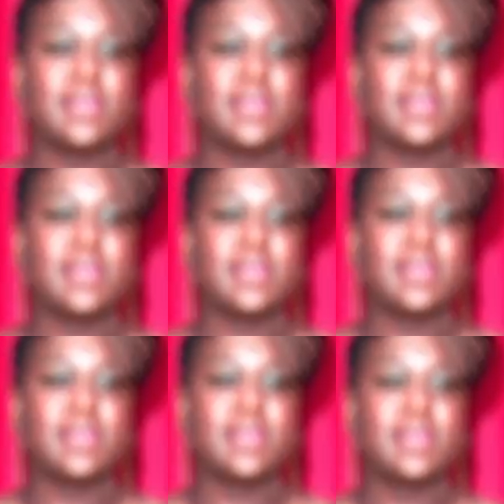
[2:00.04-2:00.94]

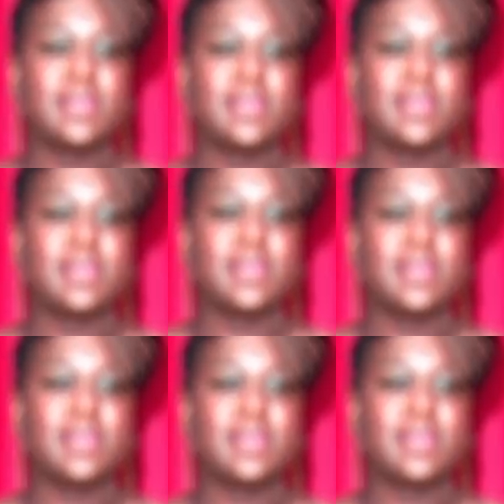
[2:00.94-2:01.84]

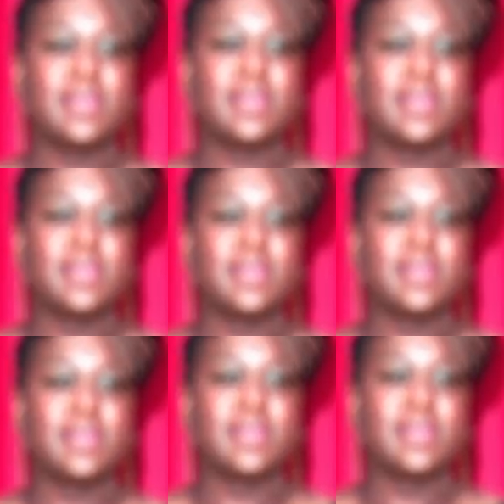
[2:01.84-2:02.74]
No words are spoken by the person on screen.